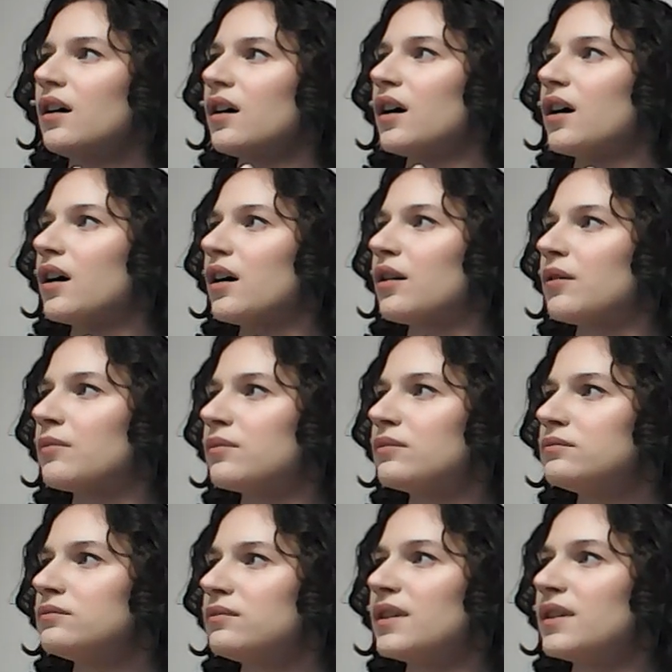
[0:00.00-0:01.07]

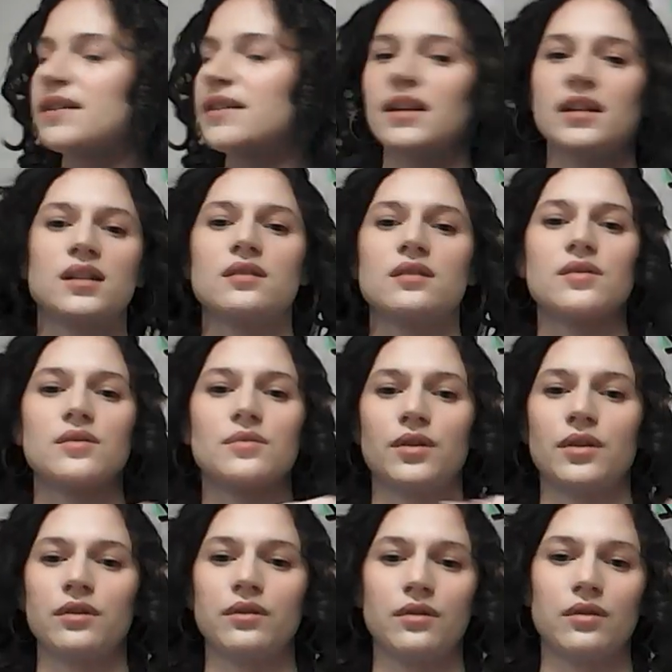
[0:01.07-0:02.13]
The sentence
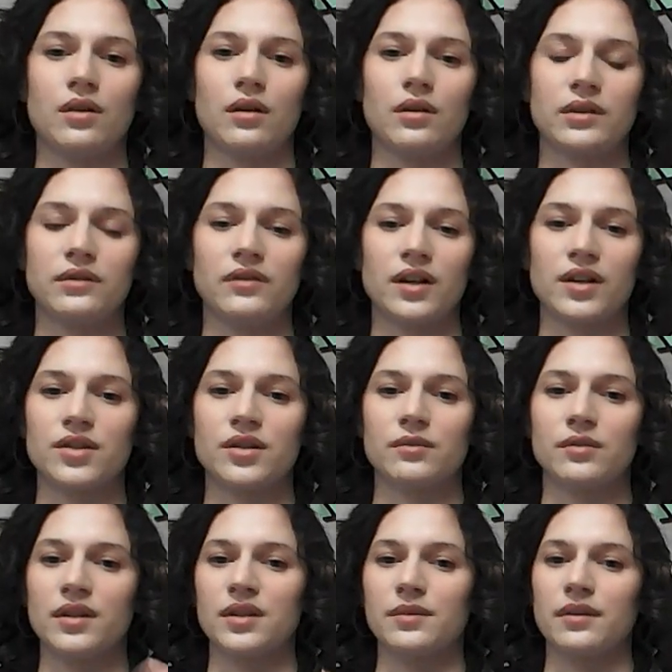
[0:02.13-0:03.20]
with no inflection
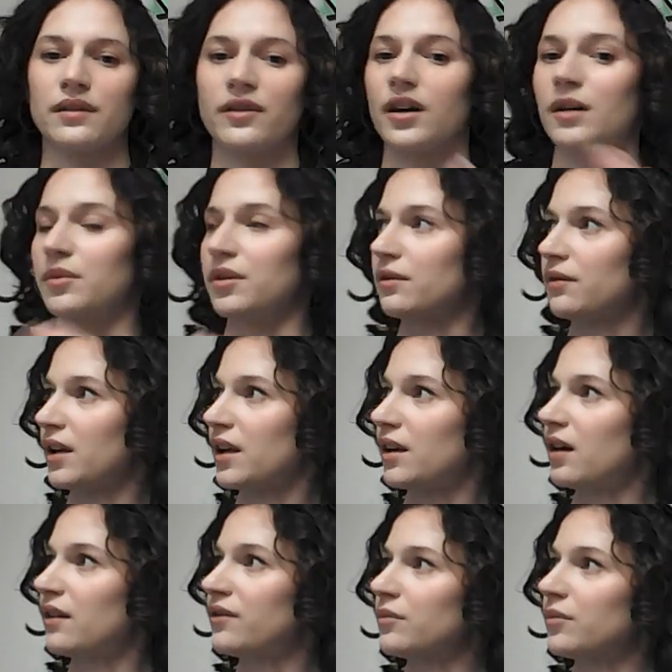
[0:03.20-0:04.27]
whatsoever, I'm going to read it
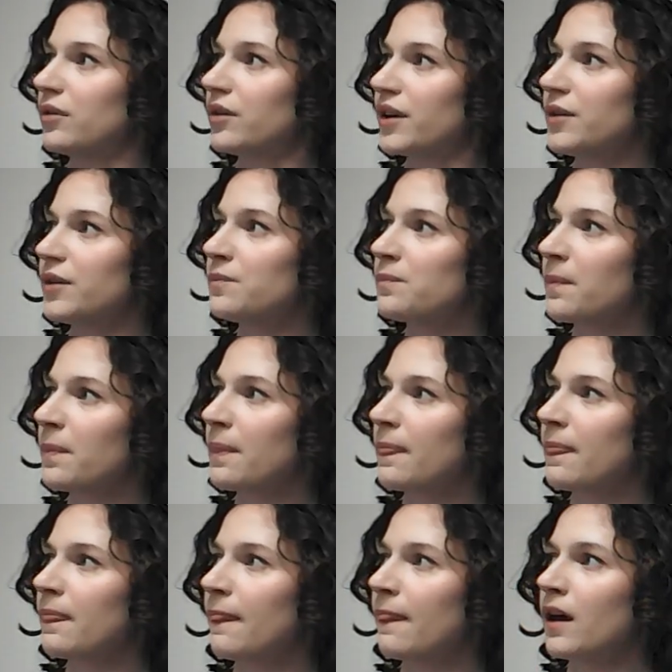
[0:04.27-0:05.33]
off the board.
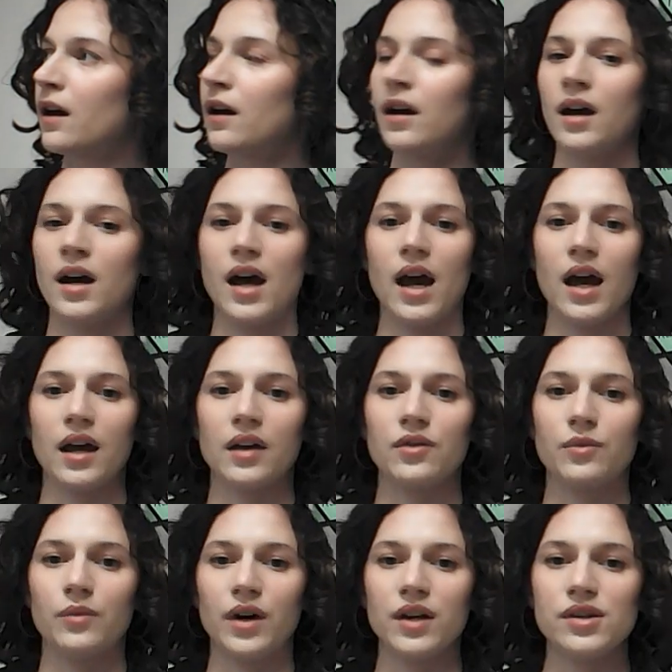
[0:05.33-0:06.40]

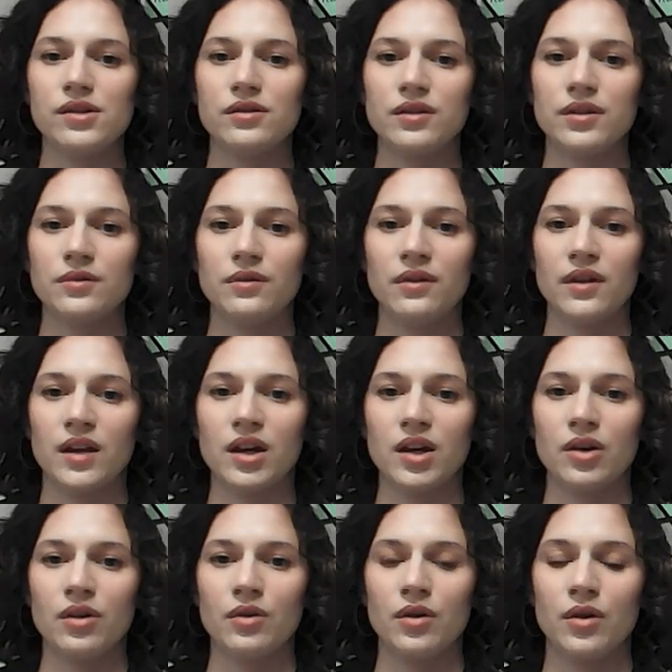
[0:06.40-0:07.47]
And what do you
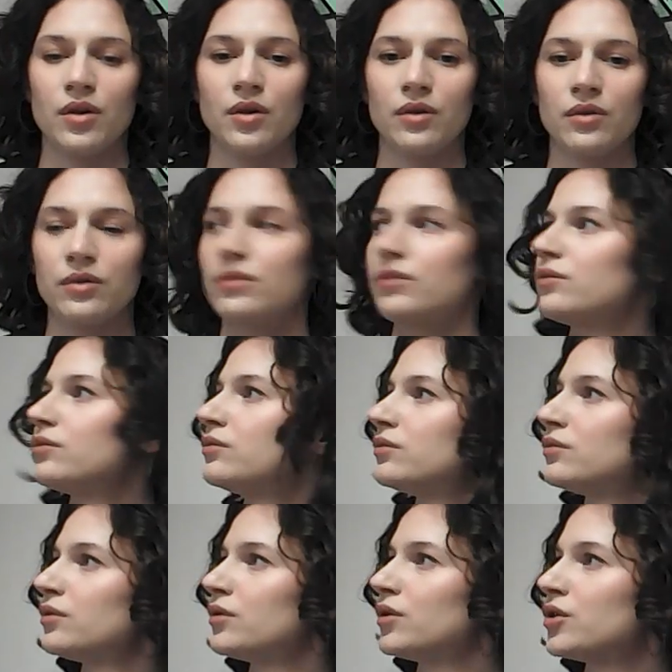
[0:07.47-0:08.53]
think
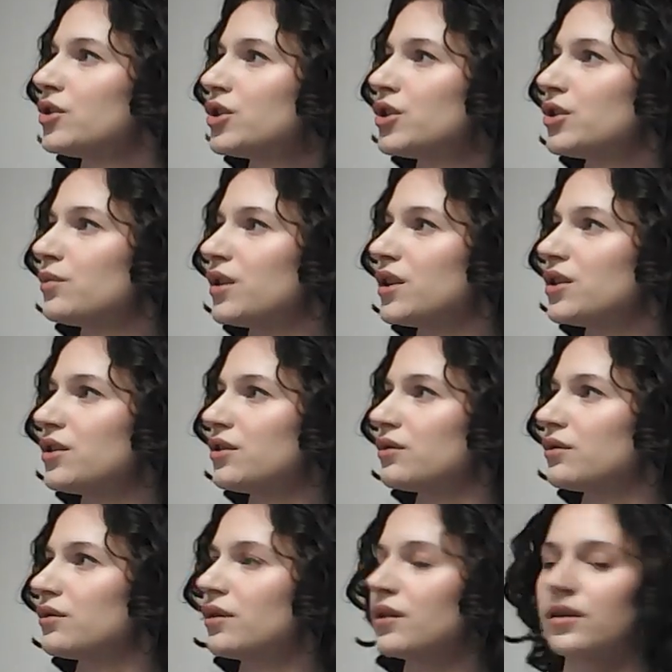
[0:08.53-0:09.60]
should we
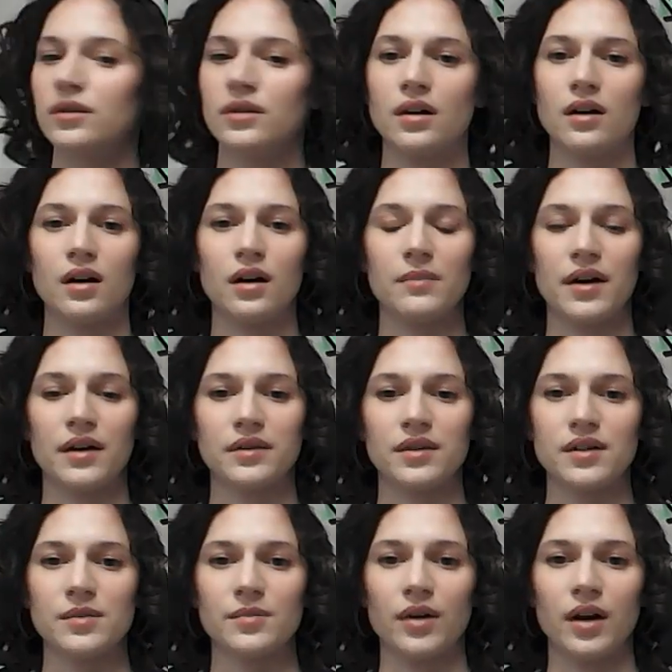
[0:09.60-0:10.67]
do about
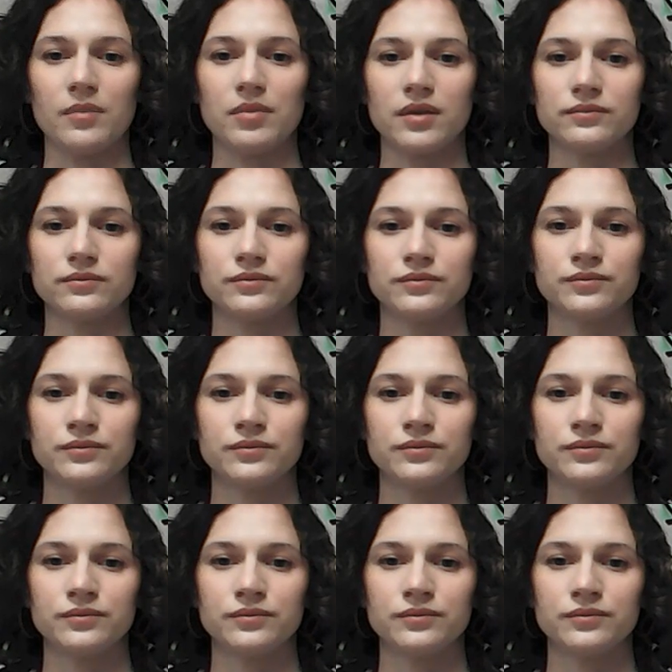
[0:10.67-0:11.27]
this problem?